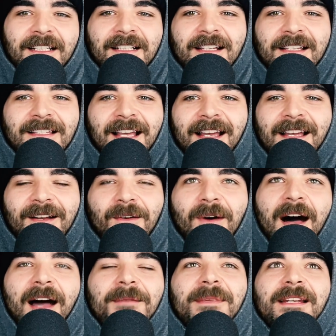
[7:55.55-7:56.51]
Because
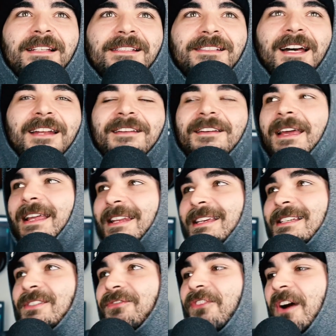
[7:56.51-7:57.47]
it
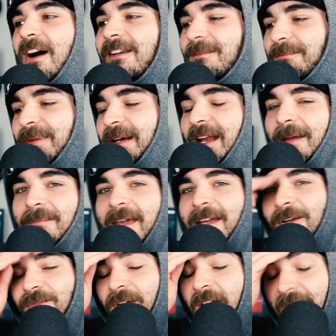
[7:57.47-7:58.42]
is fun, but I
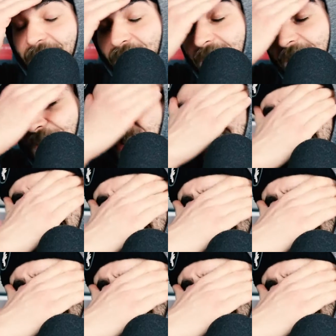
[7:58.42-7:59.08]
made what I'm trying to